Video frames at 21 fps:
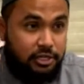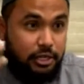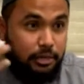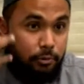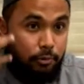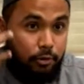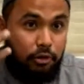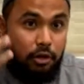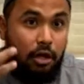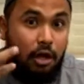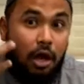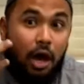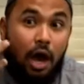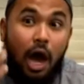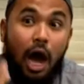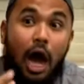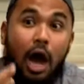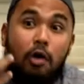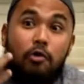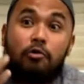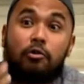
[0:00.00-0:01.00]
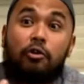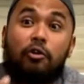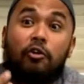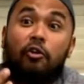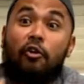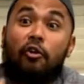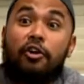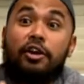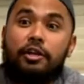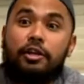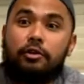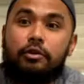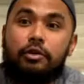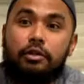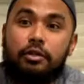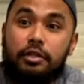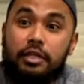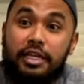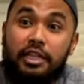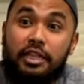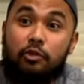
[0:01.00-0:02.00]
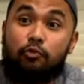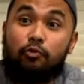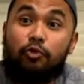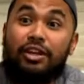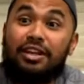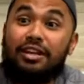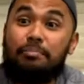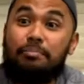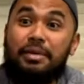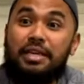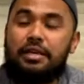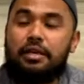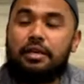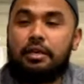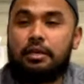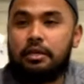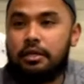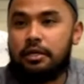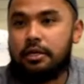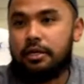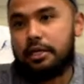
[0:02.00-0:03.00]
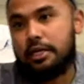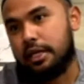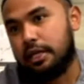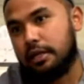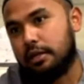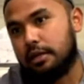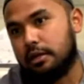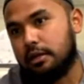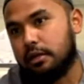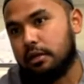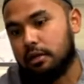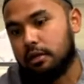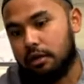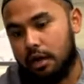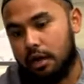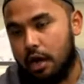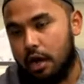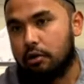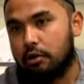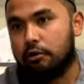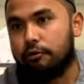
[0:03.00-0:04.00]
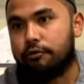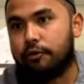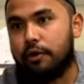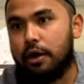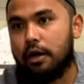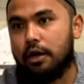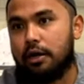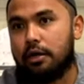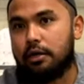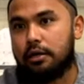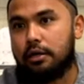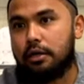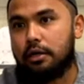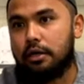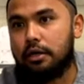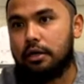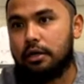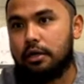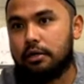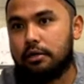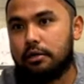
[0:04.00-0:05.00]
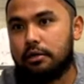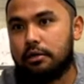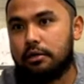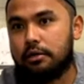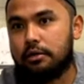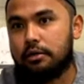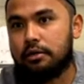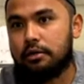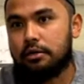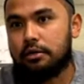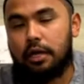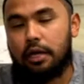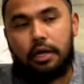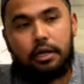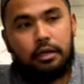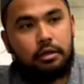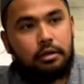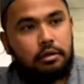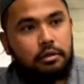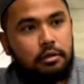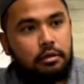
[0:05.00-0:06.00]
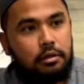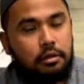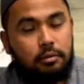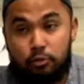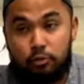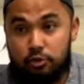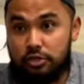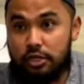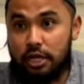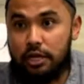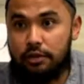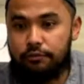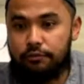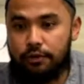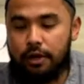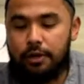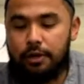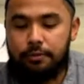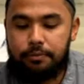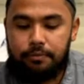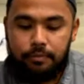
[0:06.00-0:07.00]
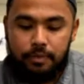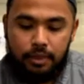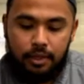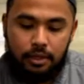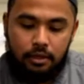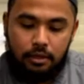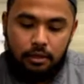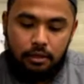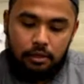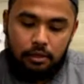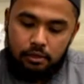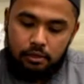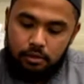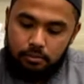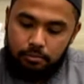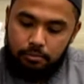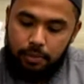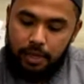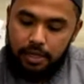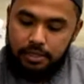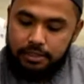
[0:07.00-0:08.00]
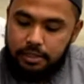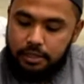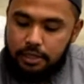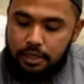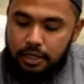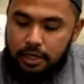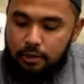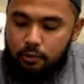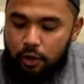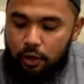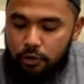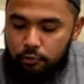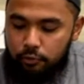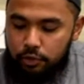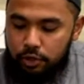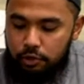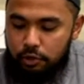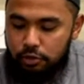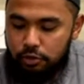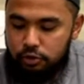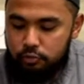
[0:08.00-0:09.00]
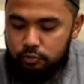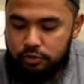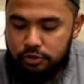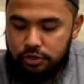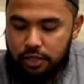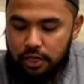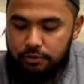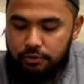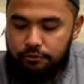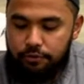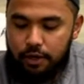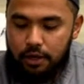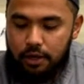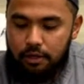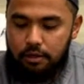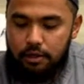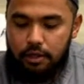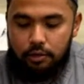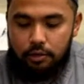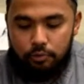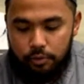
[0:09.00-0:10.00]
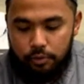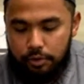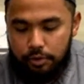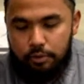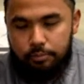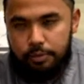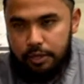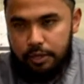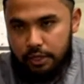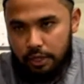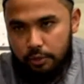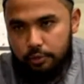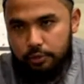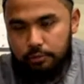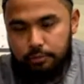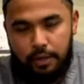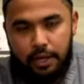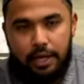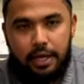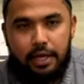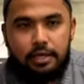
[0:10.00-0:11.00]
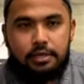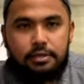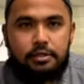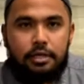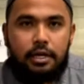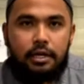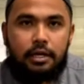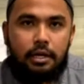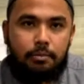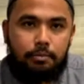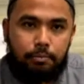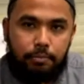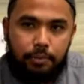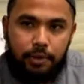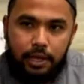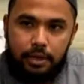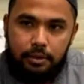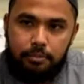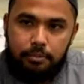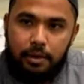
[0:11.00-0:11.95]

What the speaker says: about how crowded it will be in Arafah, and Muzdalifah. Basically, when we go to Muzdalifah, we will be in our place and then pray